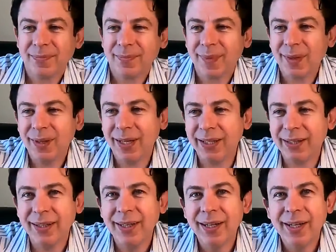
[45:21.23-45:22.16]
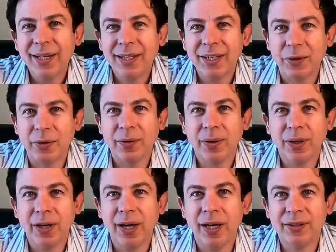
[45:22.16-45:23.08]
And
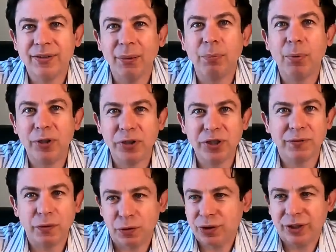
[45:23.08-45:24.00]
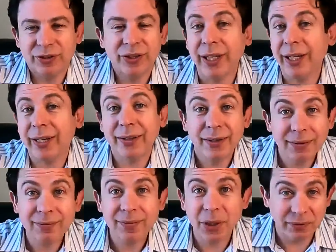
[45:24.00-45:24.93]
at some point you just have to trust the data.
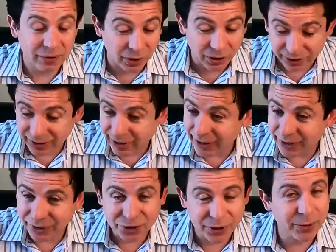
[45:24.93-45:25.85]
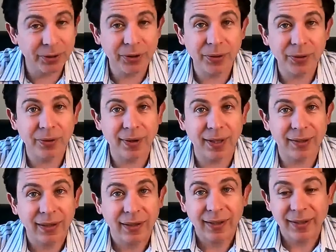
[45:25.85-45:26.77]
If all the data is showing you that
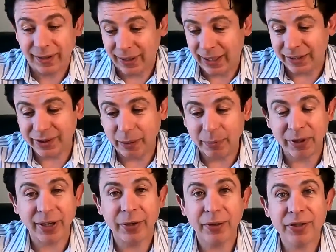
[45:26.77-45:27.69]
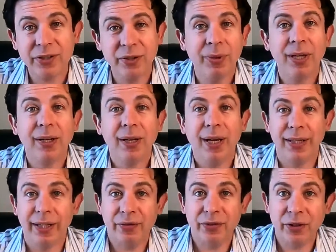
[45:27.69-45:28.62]
cat has hyperthyroidism and
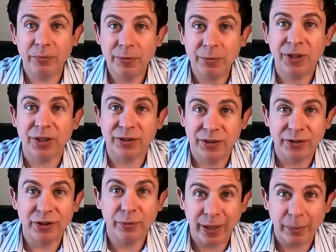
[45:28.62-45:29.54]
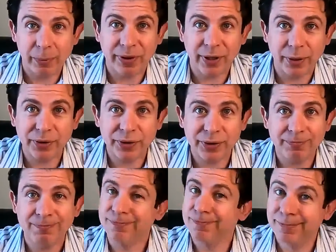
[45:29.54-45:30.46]
they have symptoms consistent with hyperthyroidism,
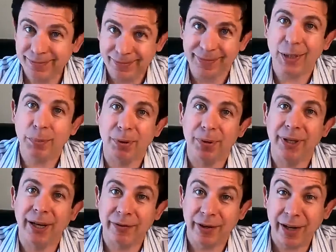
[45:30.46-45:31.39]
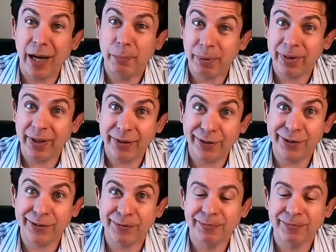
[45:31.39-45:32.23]
they probably have hyperthyroidism.